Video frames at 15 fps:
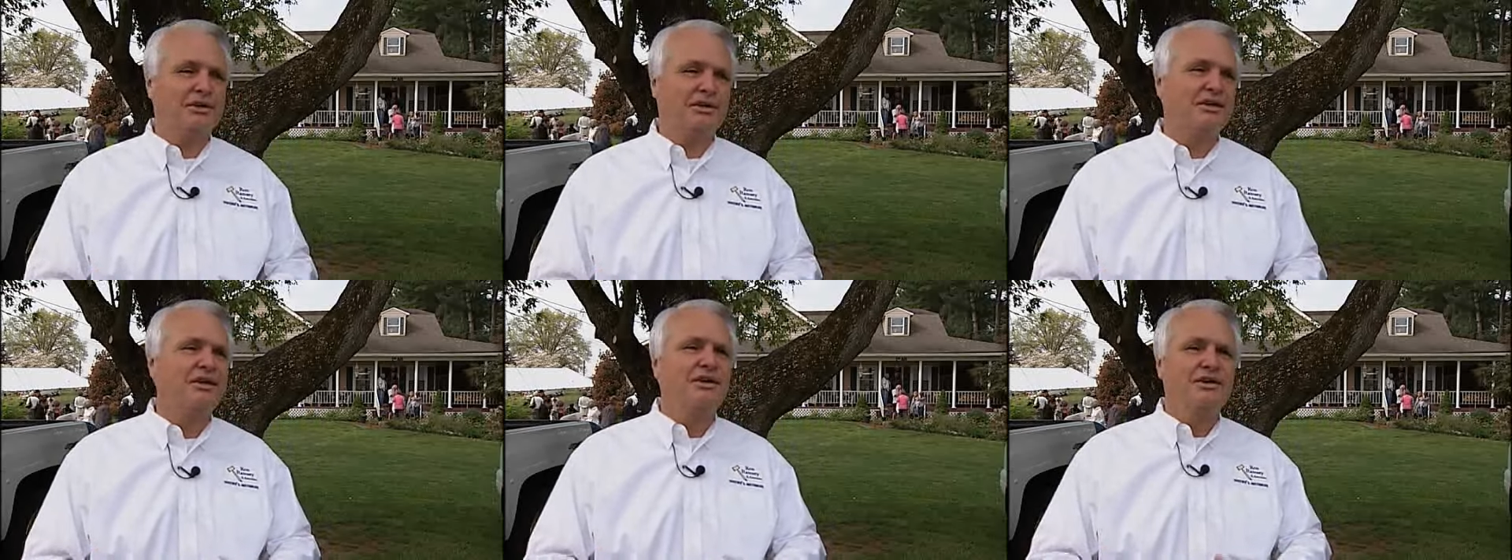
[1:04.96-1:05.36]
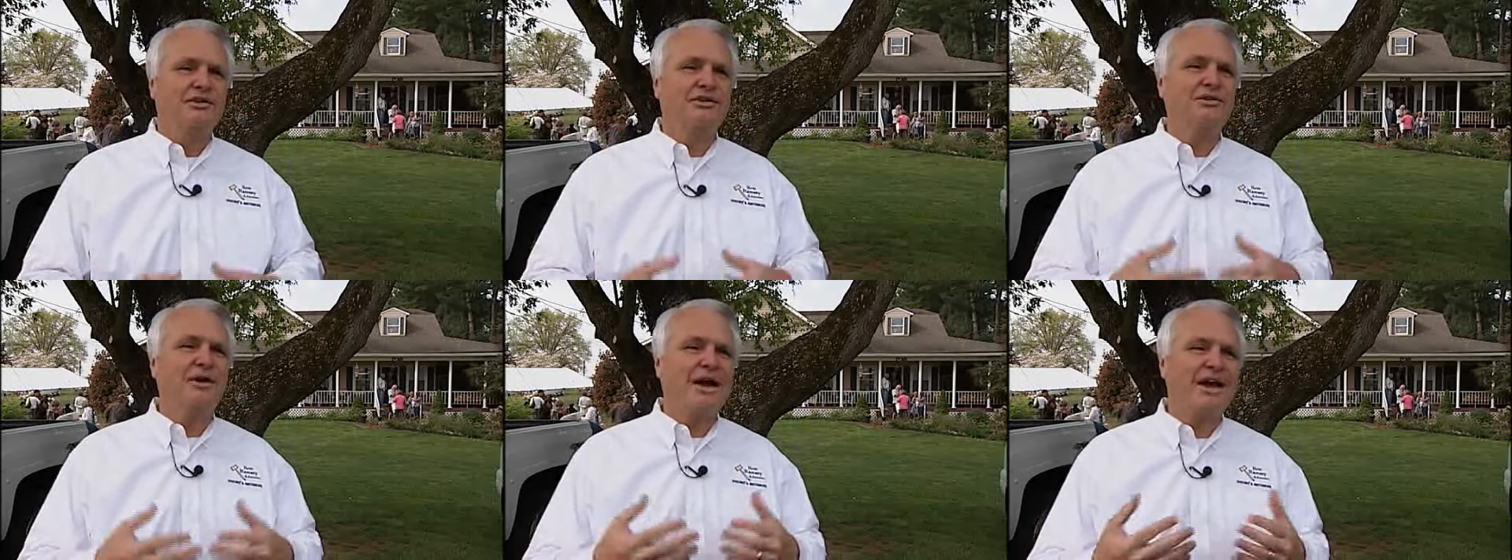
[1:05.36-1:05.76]
put in
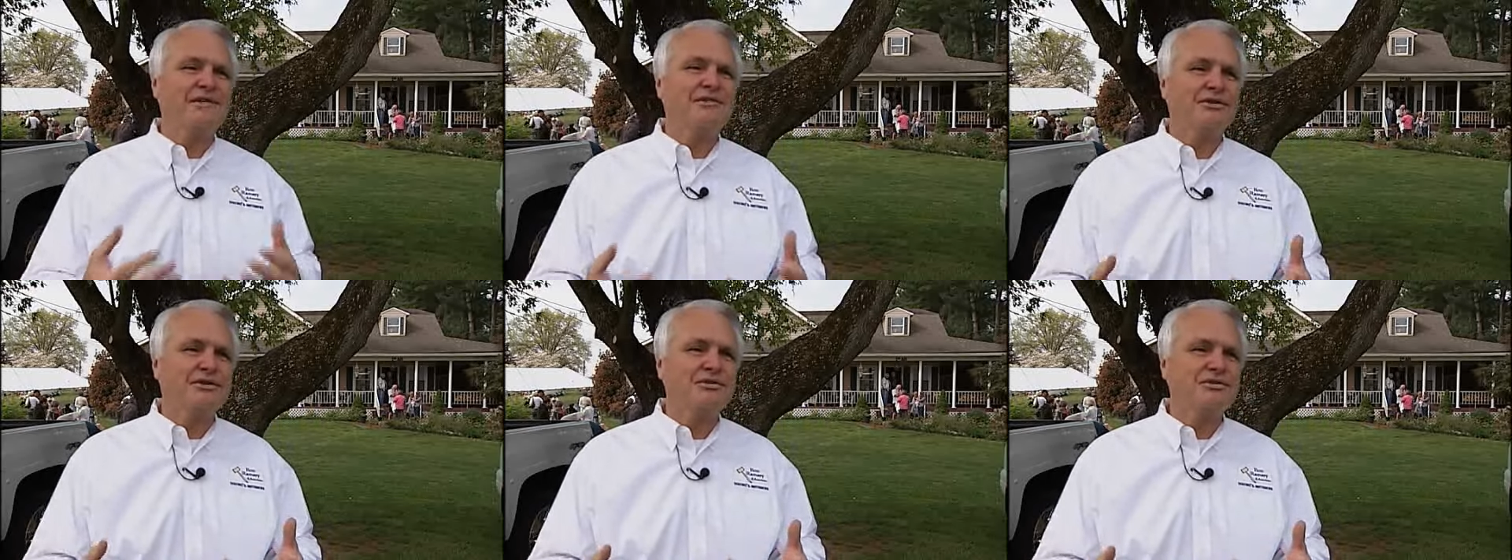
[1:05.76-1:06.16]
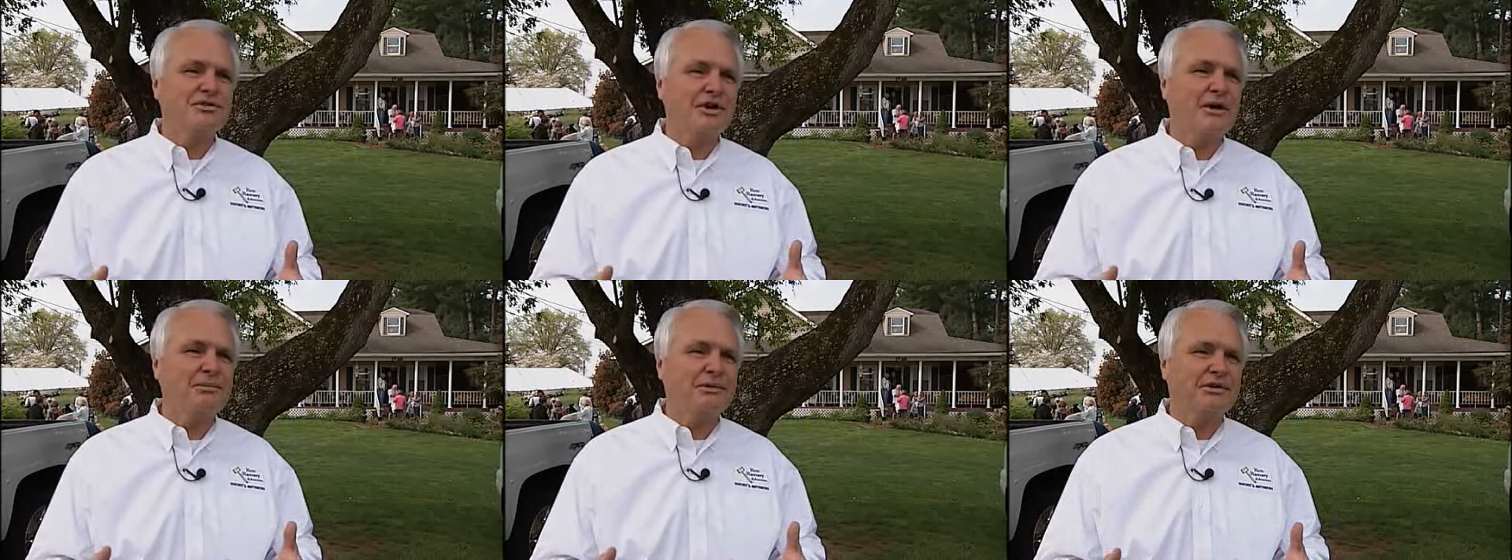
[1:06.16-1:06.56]
two Avenue
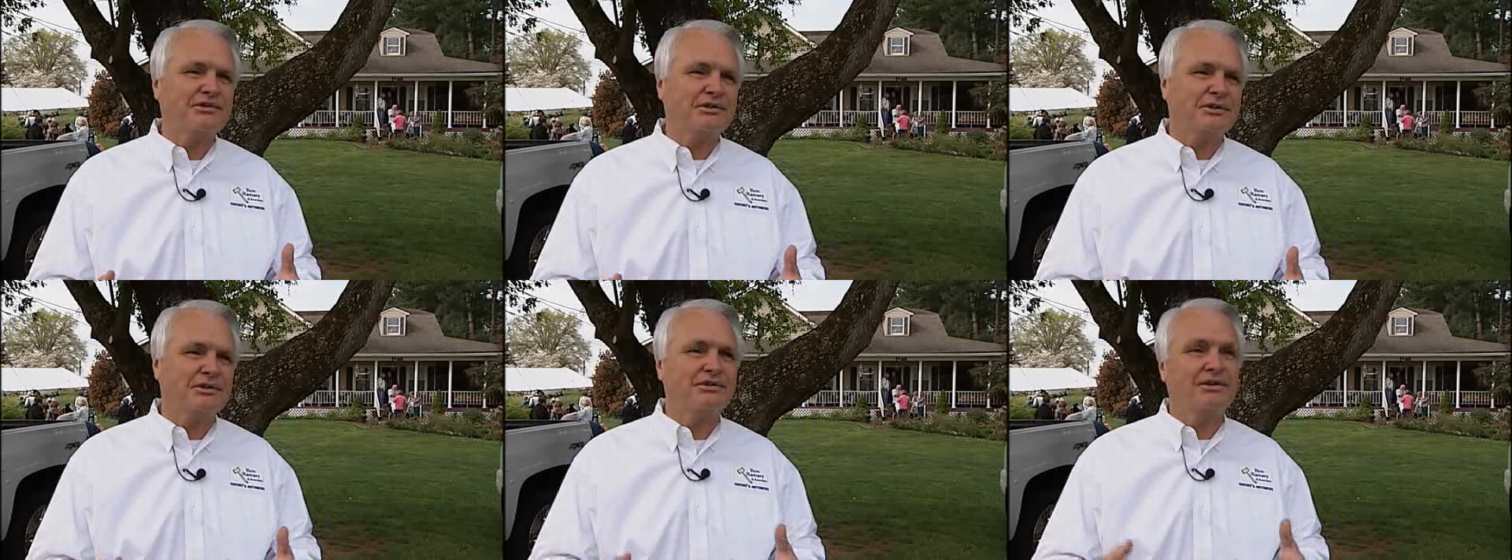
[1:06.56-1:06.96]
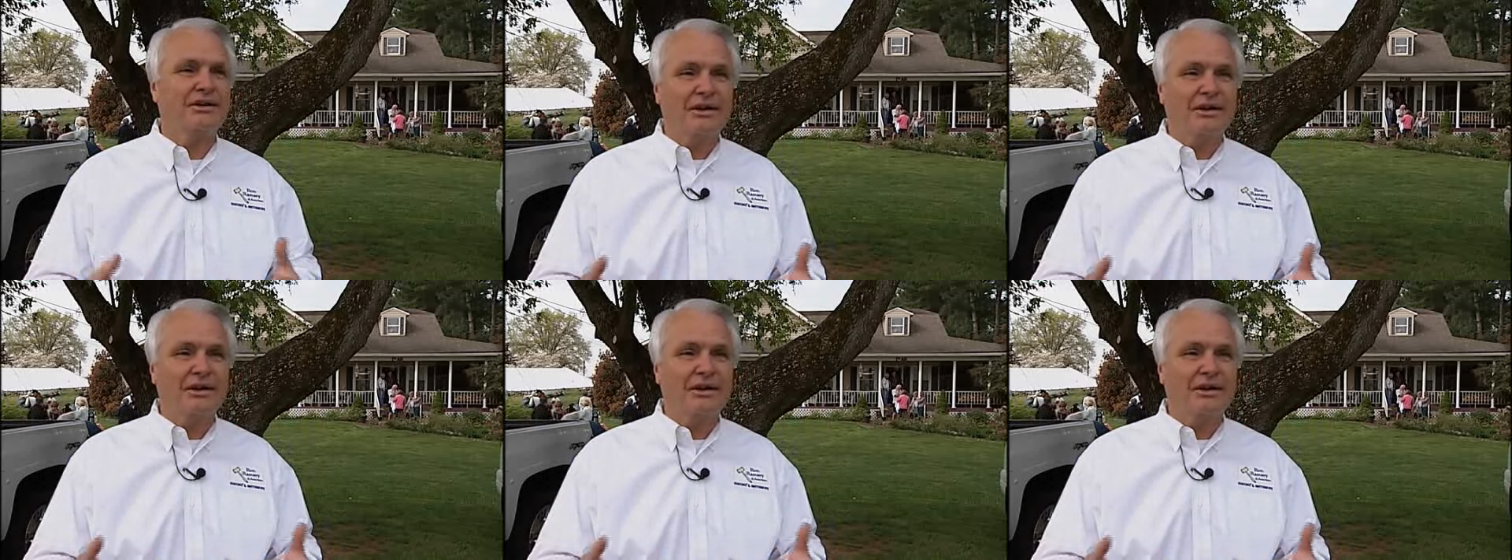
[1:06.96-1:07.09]
shopping centers,